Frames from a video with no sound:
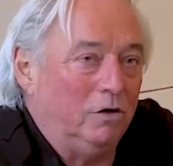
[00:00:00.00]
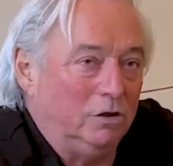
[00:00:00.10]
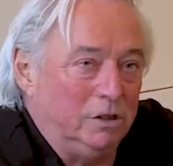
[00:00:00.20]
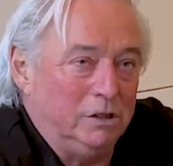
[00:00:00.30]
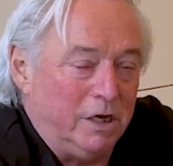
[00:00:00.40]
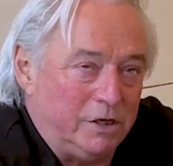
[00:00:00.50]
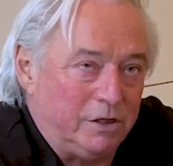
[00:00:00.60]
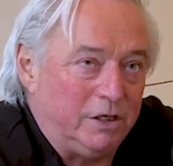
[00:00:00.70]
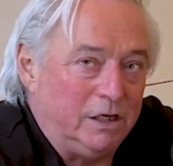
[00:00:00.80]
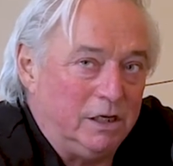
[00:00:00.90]
another
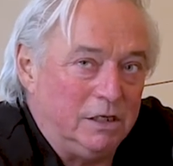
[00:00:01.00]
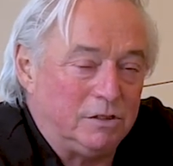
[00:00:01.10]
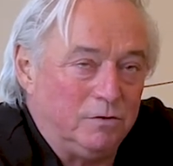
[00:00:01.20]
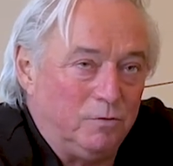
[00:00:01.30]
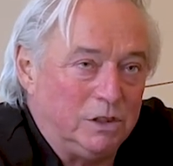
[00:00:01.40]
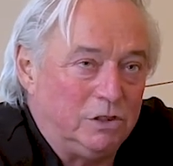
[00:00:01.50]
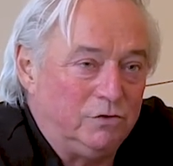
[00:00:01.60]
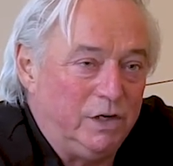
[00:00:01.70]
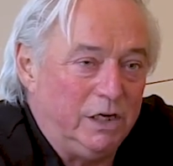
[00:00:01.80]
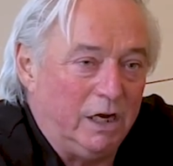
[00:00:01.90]
thing is, what you
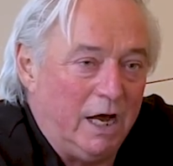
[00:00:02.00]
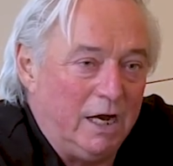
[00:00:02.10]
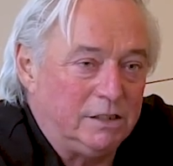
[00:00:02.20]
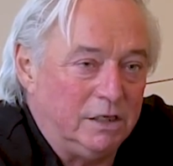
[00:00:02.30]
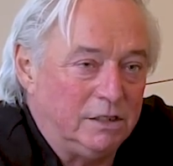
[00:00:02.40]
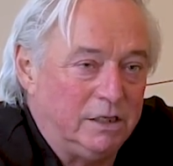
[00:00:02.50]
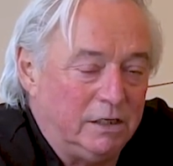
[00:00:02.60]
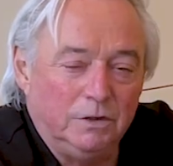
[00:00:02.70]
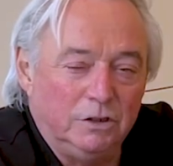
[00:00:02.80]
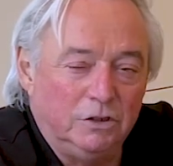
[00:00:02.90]
realize is
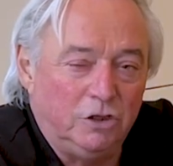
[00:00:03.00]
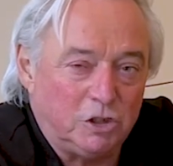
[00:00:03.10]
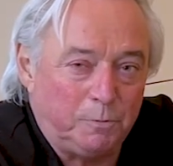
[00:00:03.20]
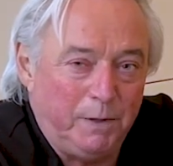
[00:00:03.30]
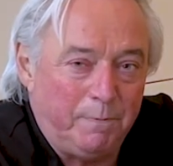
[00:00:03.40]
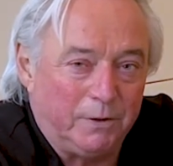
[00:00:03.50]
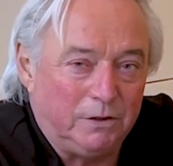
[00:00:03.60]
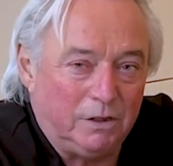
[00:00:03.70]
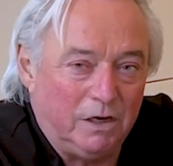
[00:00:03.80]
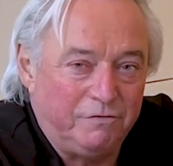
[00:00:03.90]
that the Dutch
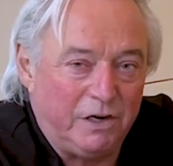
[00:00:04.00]
people are